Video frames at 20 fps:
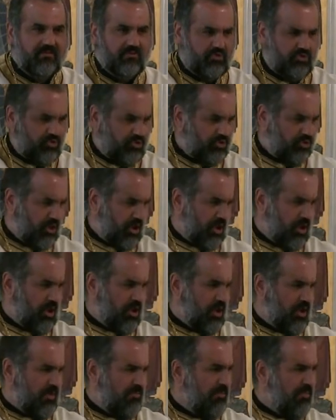
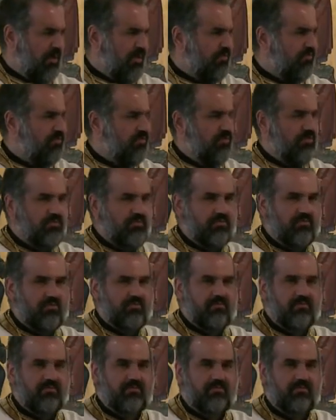Shame on you.
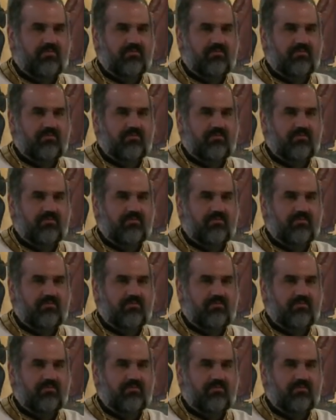